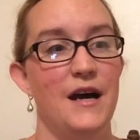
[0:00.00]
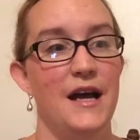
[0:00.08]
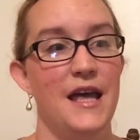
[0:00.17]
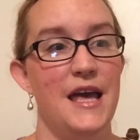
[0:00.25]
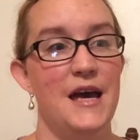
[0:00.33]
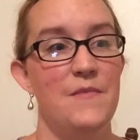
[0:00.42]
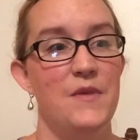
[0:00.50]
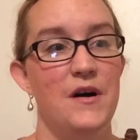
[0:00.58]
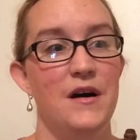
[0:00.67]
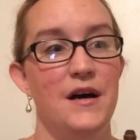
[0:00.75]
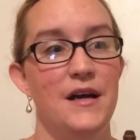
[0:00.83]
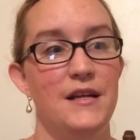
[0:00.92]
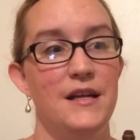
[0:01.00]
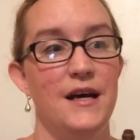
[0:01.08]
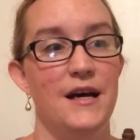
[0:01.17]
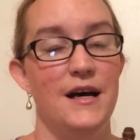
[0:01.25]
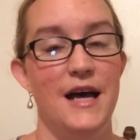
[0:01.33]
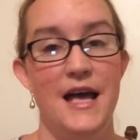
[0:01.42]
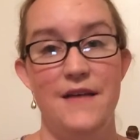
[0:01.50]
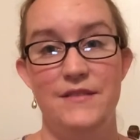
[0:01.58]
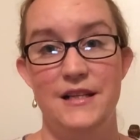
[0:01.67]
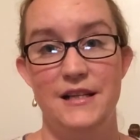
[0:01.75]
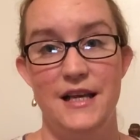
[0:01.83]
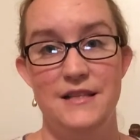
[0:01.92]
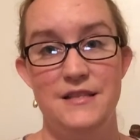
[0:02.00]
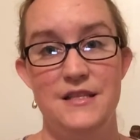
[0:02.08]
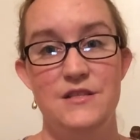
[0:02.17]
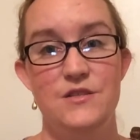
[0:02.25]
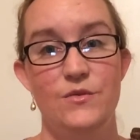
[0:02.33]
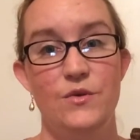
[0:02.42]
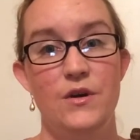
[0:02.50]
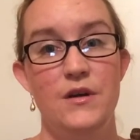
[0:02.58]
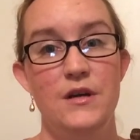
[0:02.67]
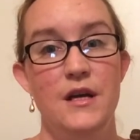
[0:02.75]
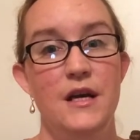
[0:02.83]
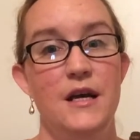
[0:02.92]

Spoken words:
I am on, I have a little Etsy store,